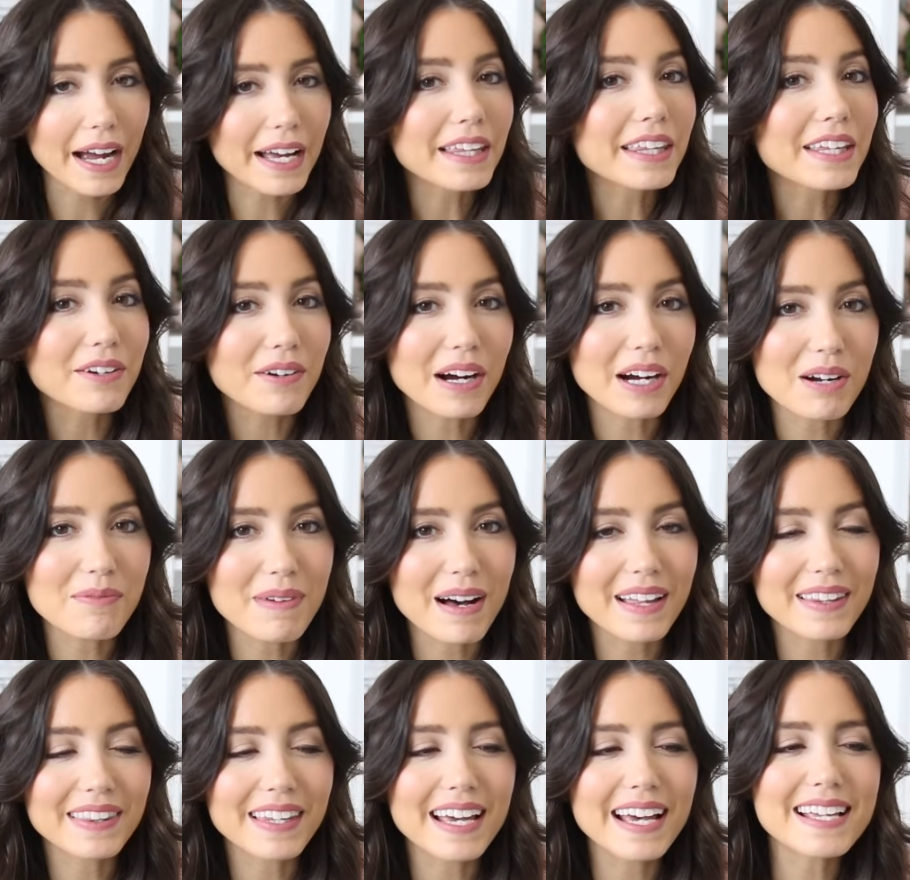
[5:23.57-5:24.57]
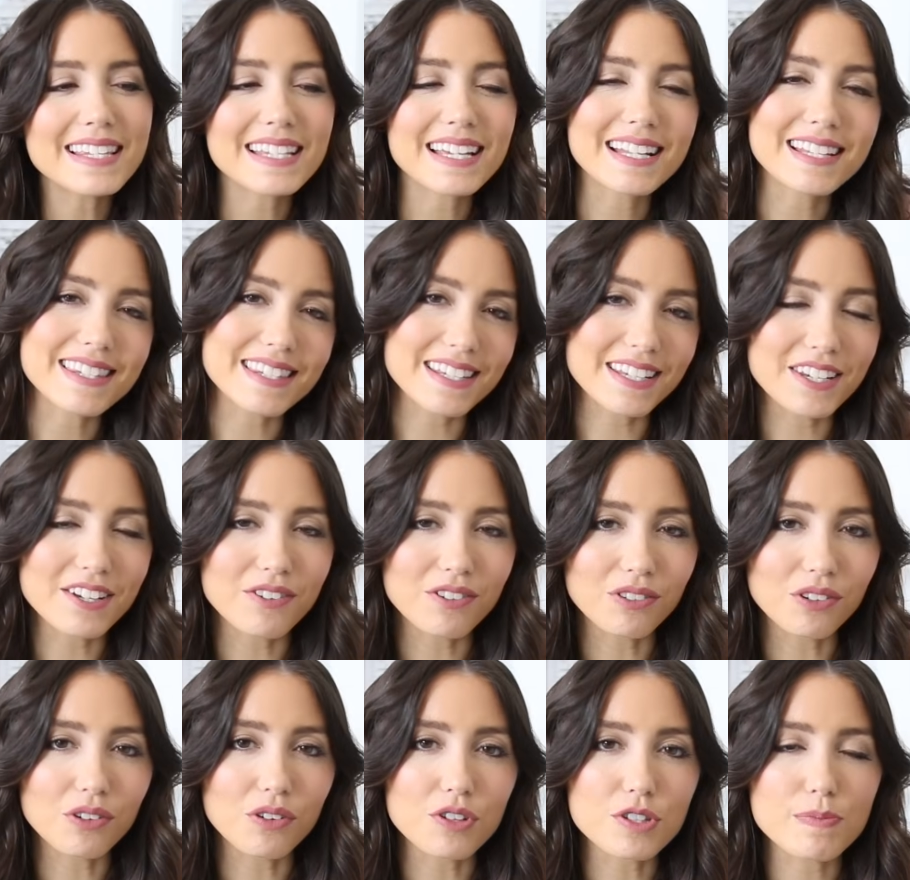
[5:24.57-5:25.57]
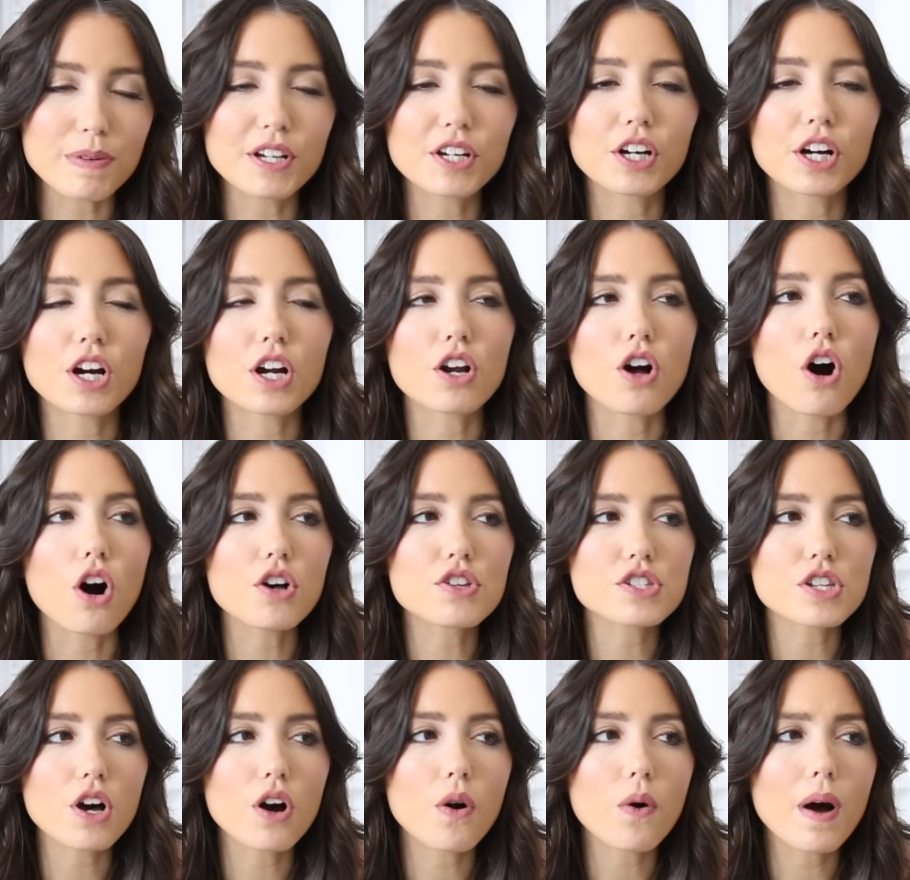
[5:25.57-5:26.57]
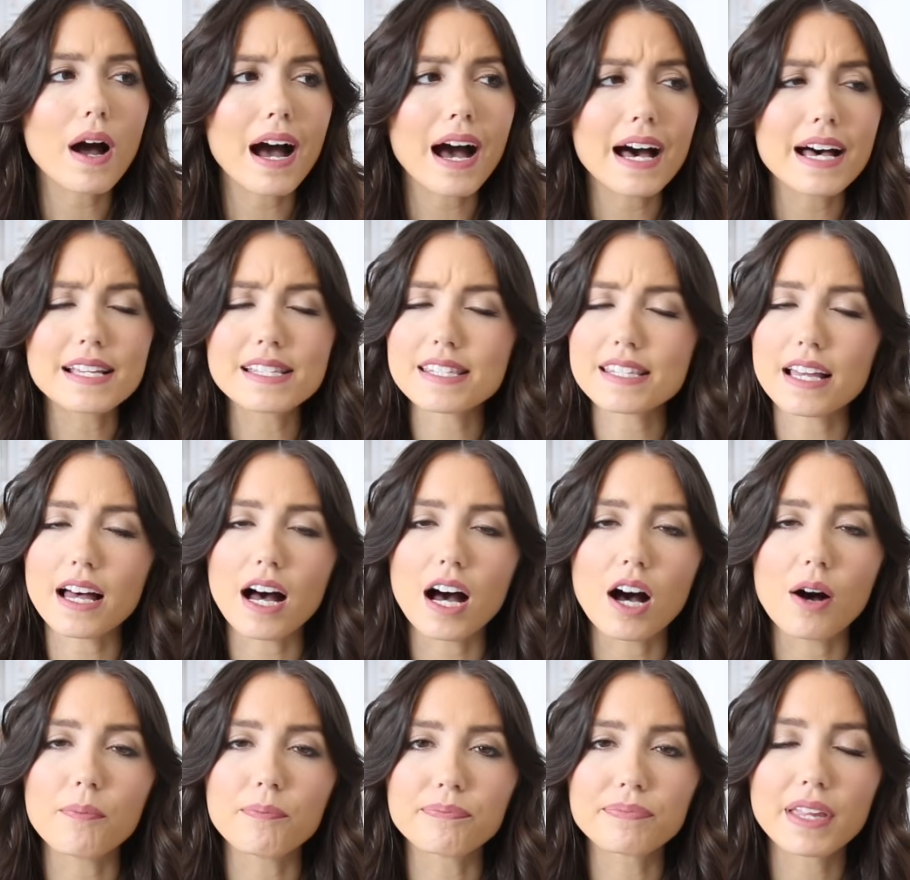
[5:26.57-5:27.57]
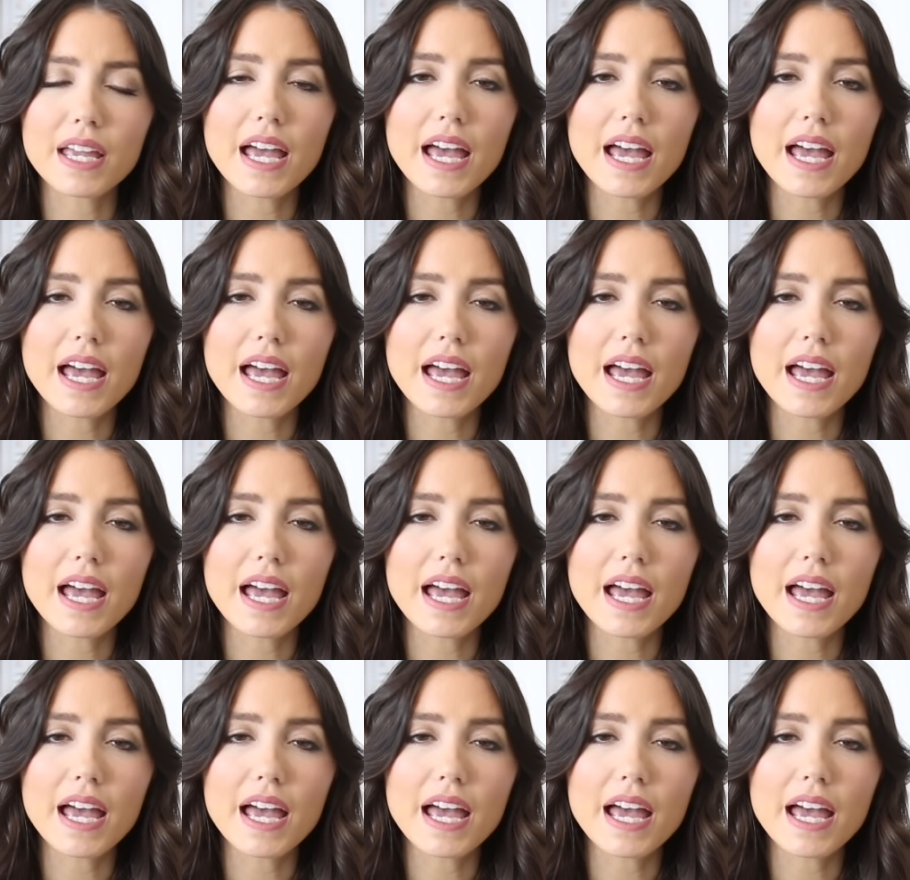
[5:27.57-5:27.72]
I highly recommend this and it's a cute little speaker. It also has um,